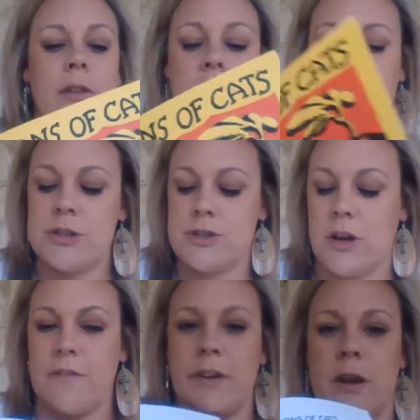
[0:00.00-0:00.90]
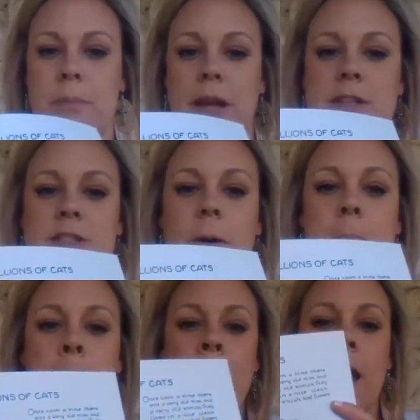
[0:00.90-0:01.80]
The pictures aren't very big, so
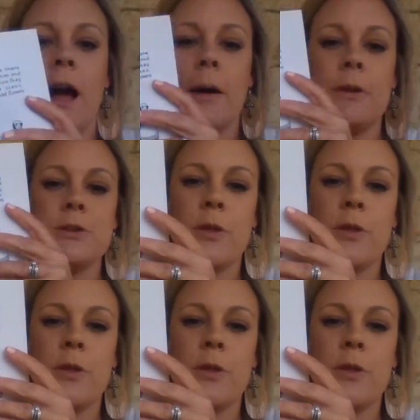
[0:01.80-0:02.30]
I'm going